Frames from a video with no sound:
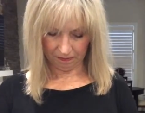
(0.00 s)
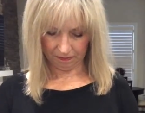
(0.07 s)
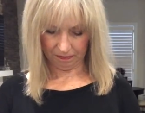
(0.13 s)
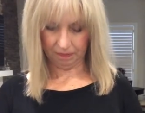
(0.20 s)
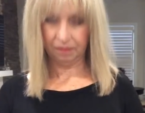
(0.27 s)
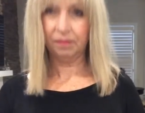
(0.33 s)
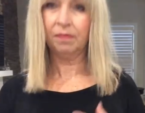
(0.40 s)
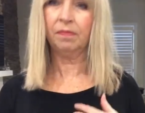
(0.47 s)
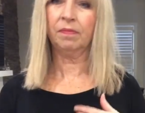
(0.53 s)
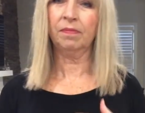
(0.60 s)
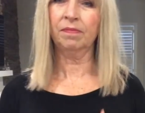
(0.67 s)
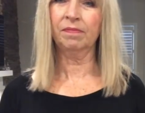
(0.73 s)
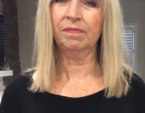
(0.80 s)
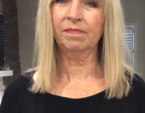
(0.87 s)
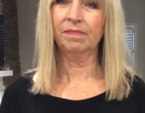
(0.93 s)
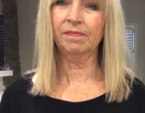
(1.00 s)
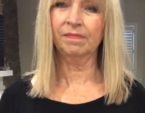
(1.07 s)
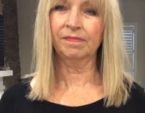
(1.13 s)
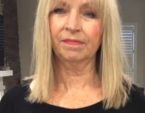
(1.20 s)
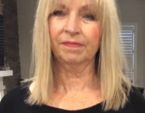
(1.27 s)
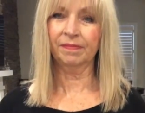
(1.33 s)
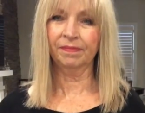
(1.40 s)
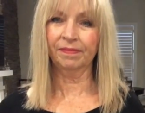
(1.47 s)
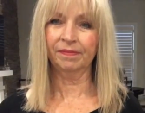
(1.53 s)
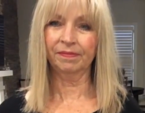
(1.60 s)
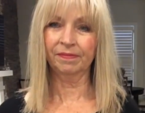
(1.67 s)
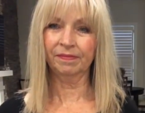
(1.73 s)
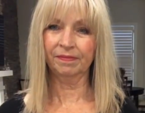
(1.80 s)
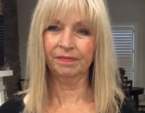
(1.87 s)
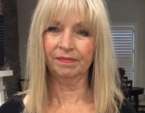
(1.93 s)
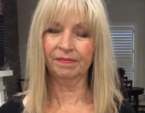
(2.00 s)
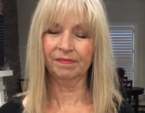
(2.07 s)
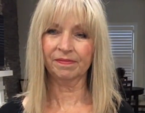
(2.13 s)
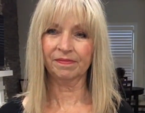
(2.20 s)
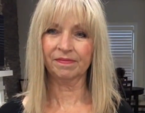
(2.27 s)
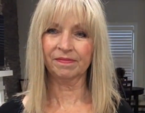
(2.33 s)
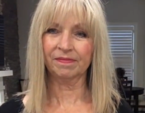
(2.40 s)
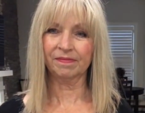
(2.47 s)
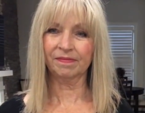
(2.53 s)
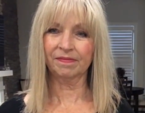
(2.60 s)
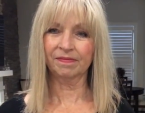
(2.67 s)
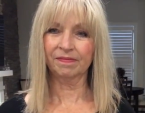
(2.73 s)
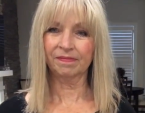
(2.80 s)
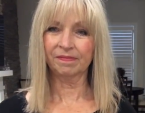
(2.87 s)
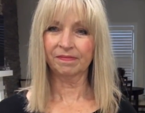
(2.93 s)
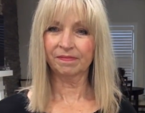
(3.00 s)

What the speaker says: [no speech]